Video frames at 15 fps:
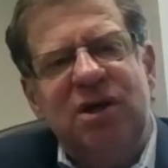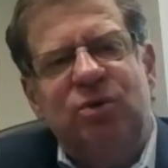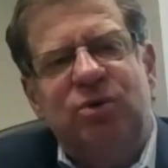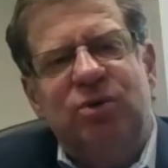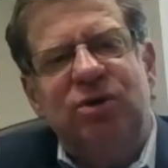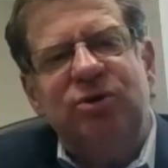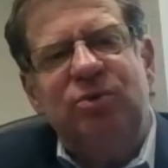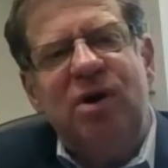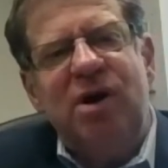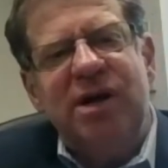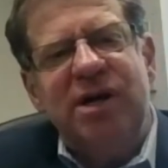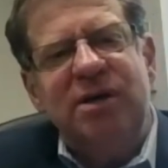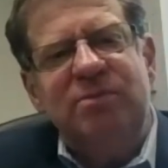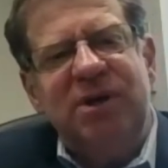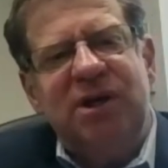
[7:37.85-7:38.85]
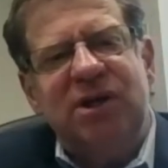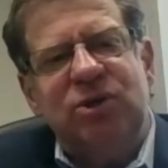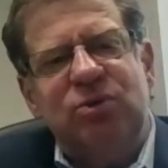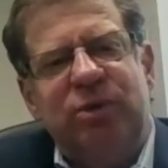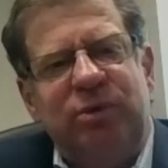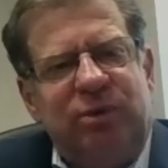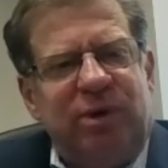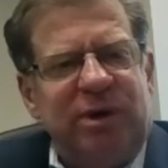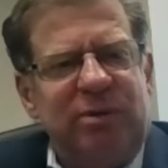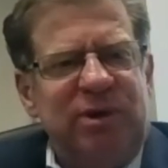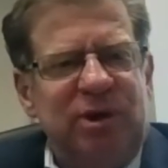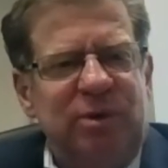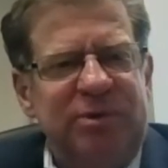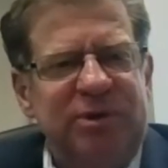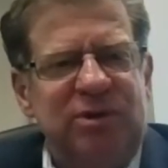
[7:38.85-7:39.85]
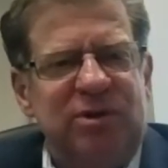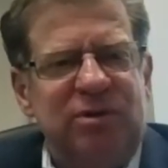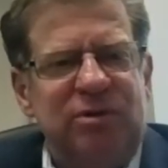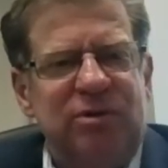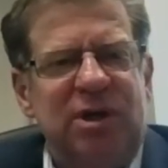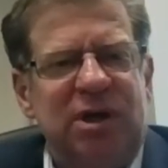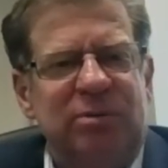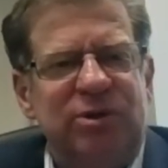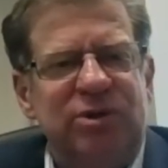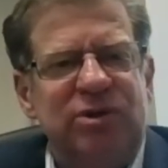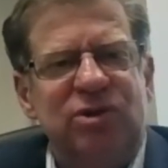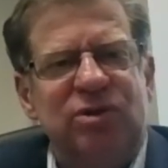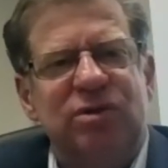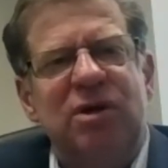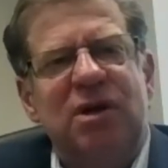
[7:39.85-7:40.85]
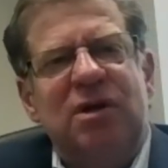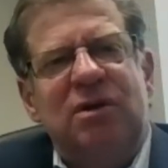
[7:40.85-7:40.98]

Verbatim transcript: worldwide because when we want to be open to newcomers or,